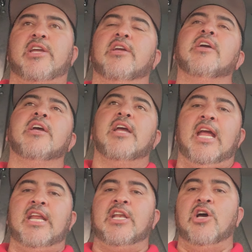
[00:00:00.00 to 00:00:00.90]

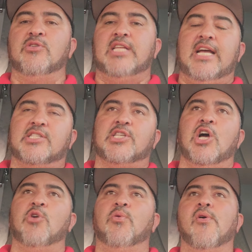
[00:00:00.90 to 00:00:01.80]
and he knows that.
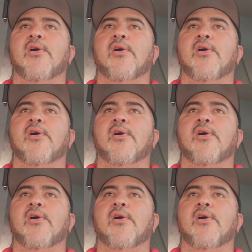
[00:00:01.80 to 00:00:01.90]
So,